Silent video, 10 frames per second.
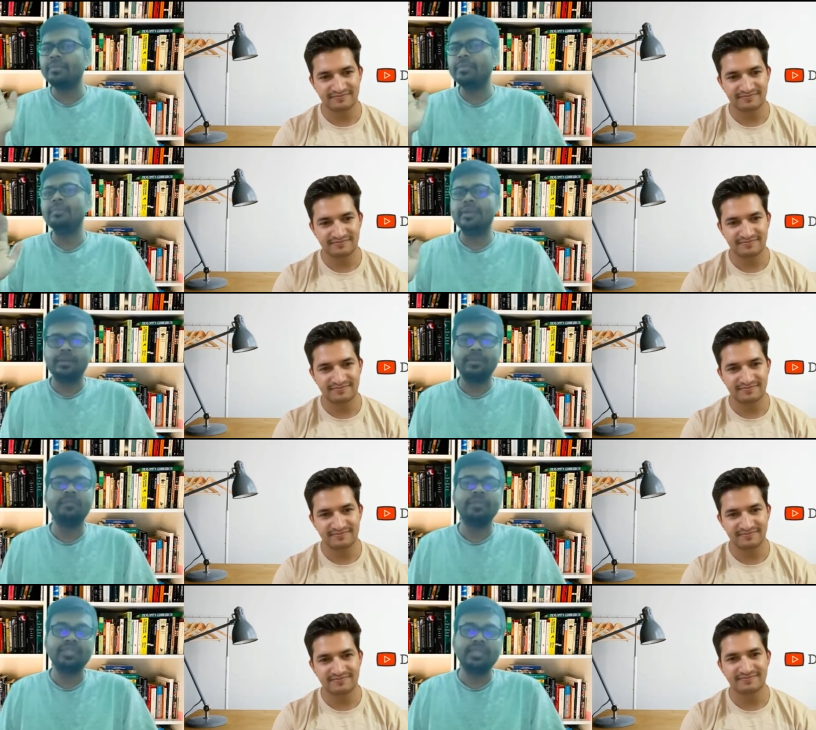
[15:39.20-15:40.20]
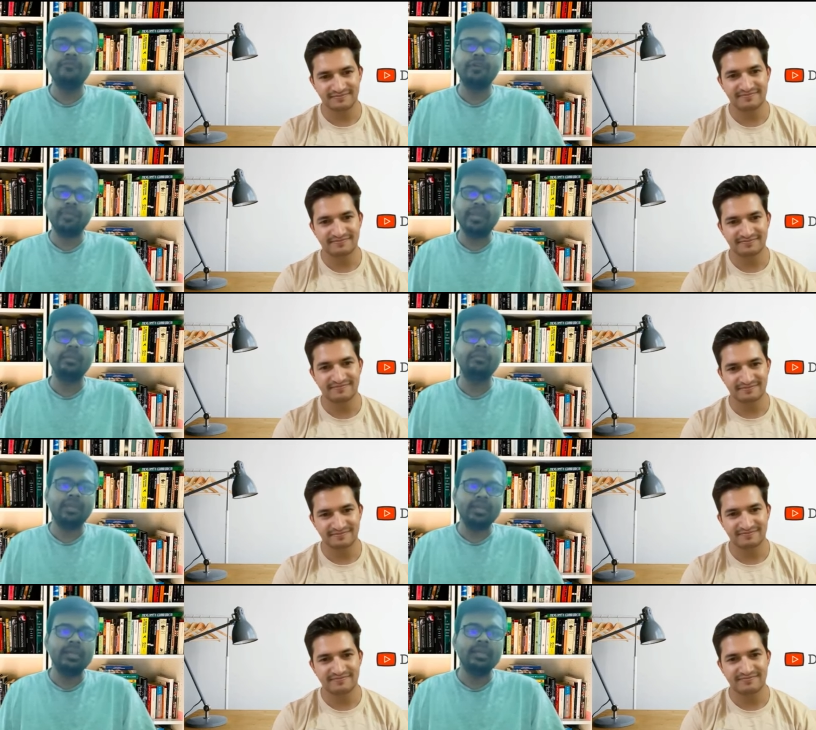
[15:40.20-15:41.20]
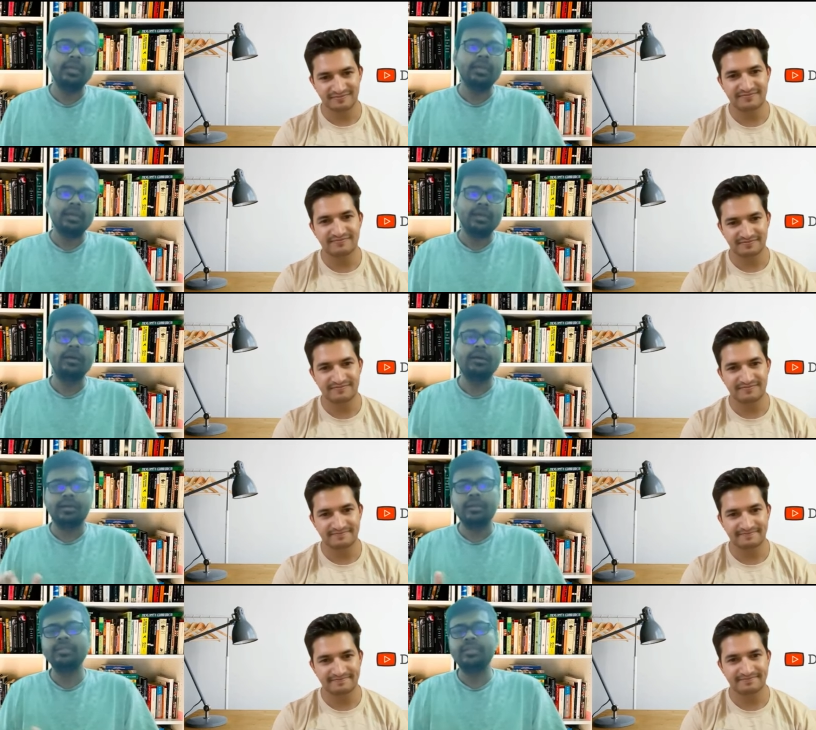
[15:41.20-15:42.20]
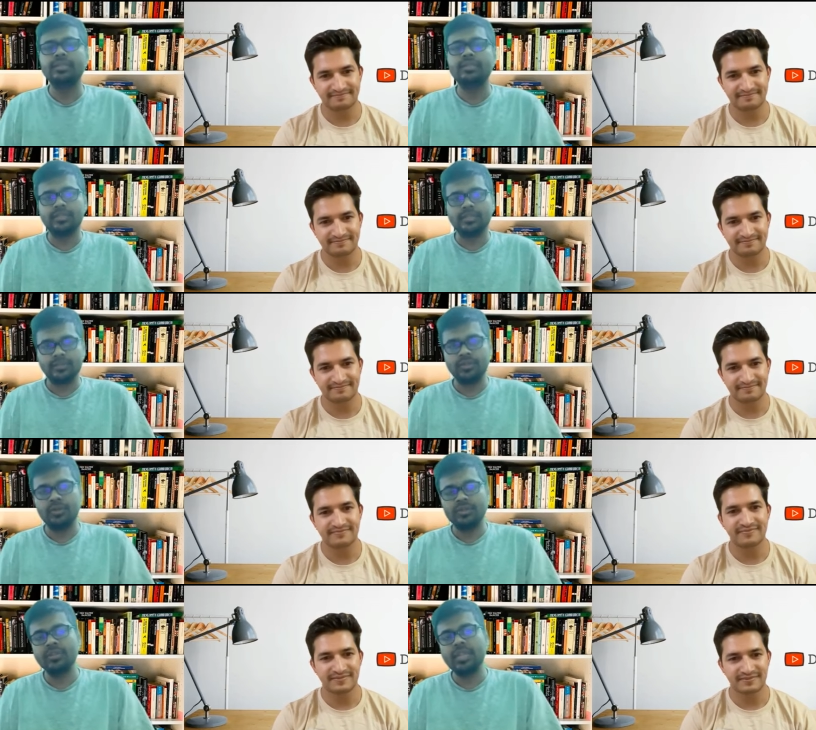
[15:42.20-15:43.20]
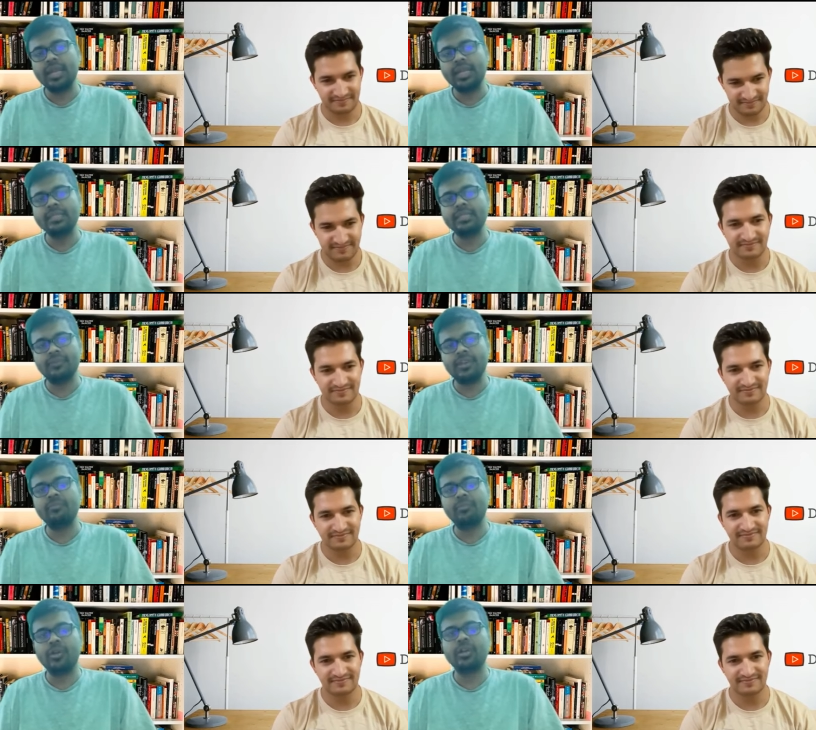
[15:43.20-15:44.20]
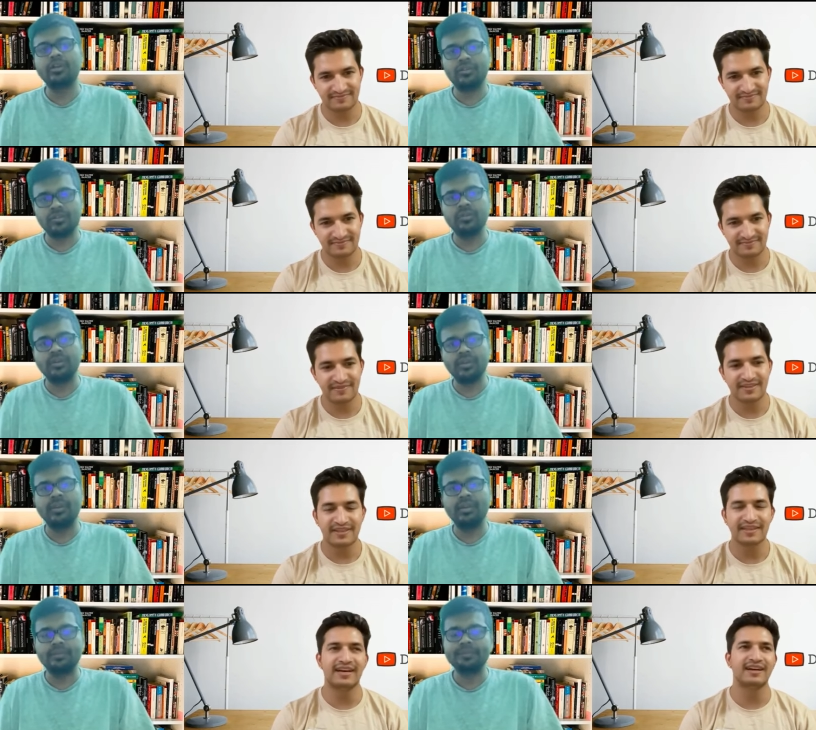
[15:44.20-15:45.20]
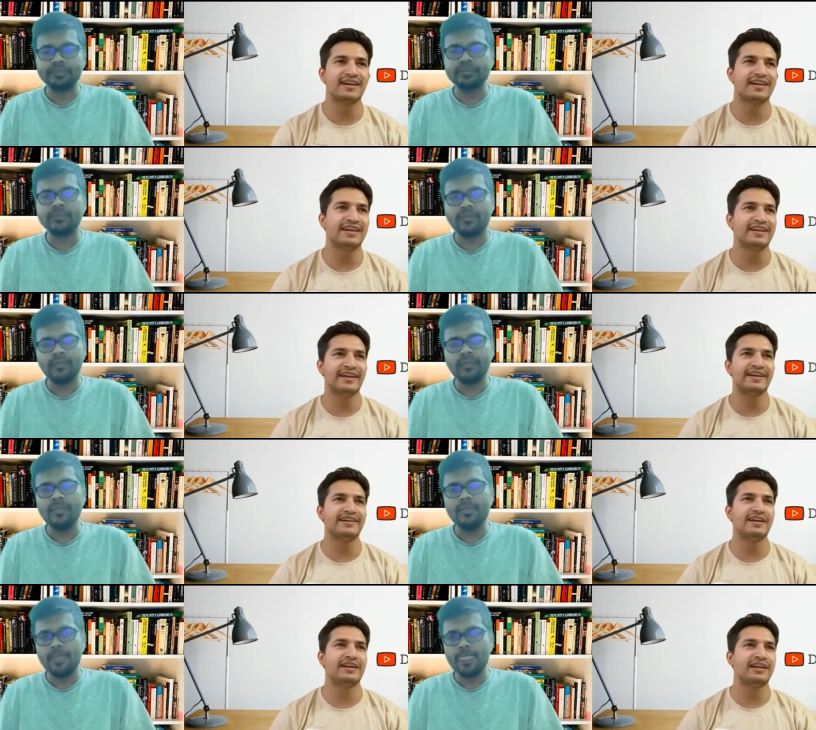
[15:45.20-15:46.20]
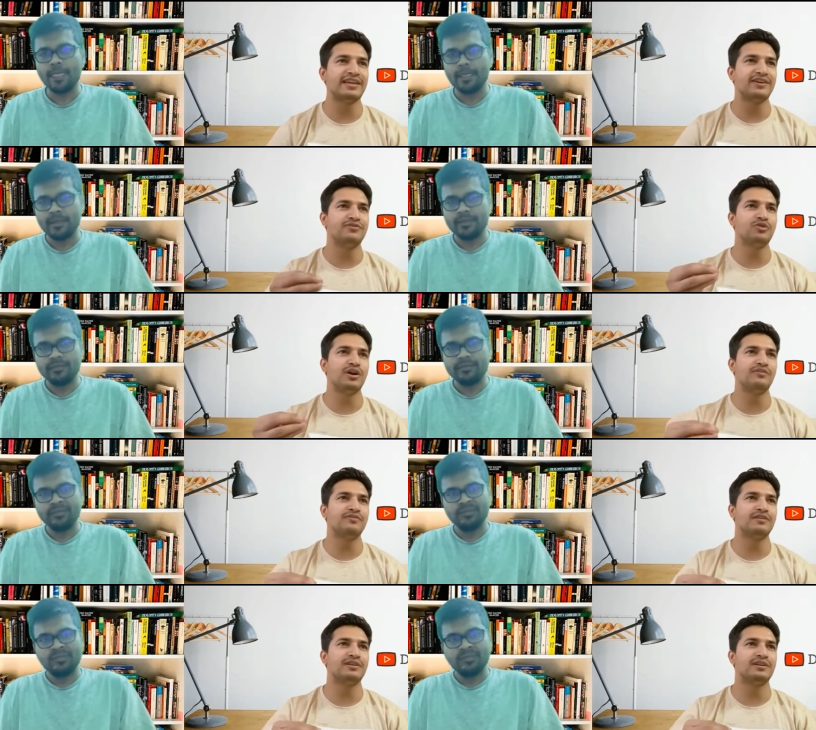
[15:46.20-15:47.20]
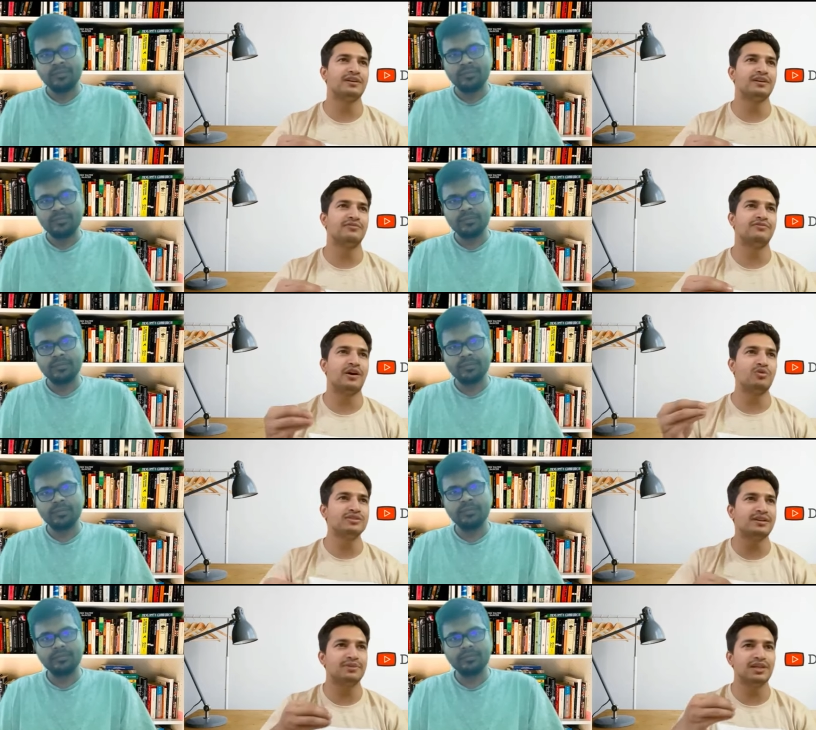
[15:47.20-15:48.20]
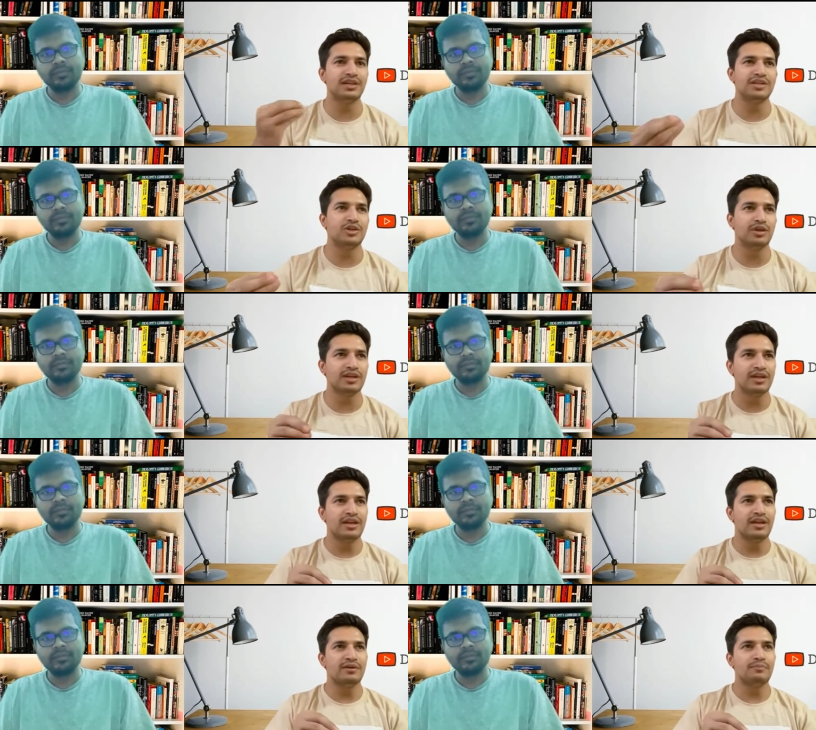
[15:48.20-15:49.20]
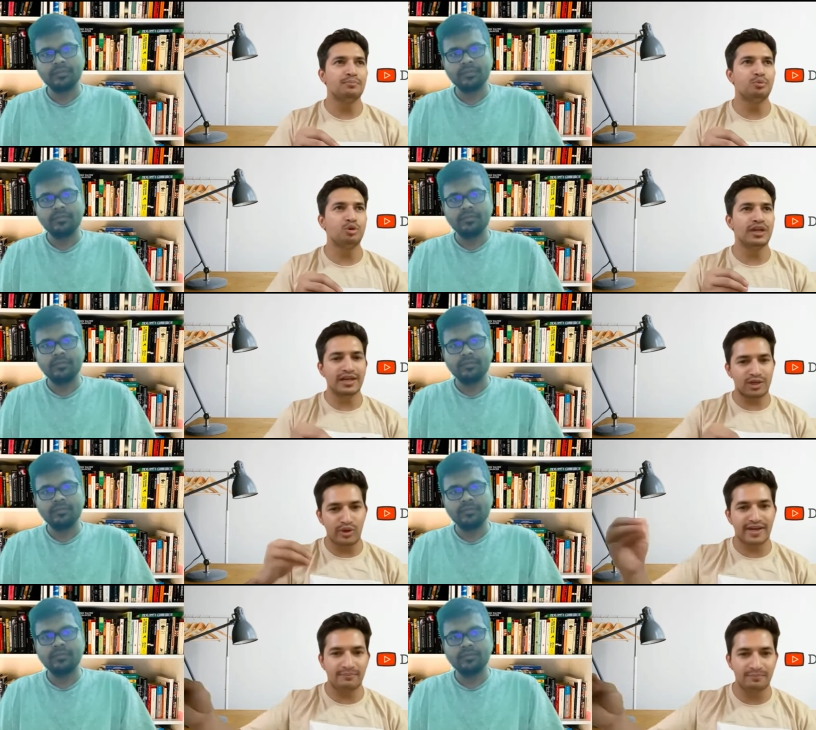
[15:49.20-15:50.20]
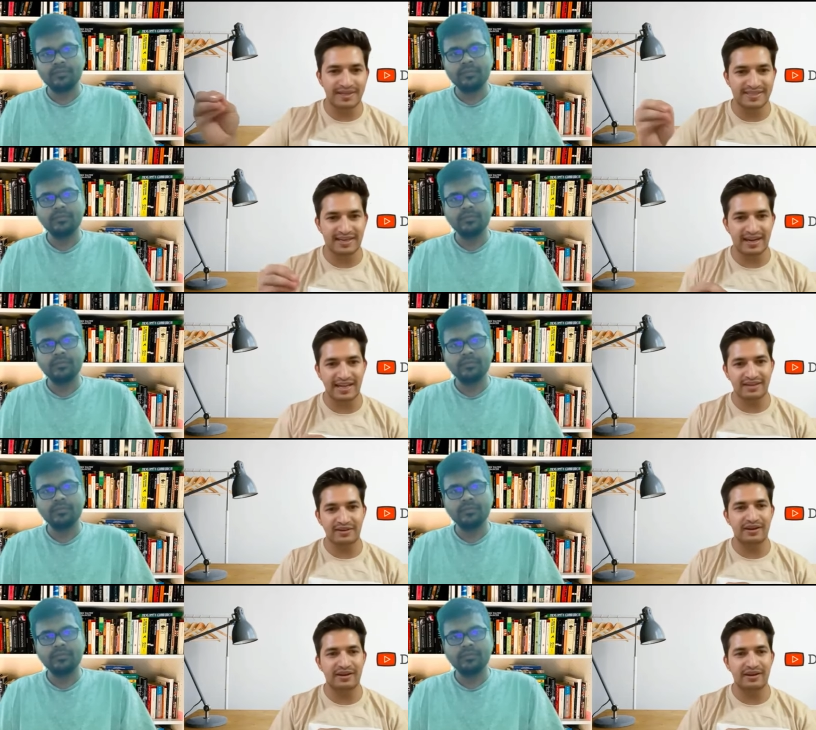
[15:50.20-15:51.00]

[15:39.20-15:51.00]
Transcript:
Speaker 1: be a little bit missing for many many uh, researchers so so that is very important also
Speaker 2: yeah correct I, uh, like if you have uh, found something intriguing putting it to a completion like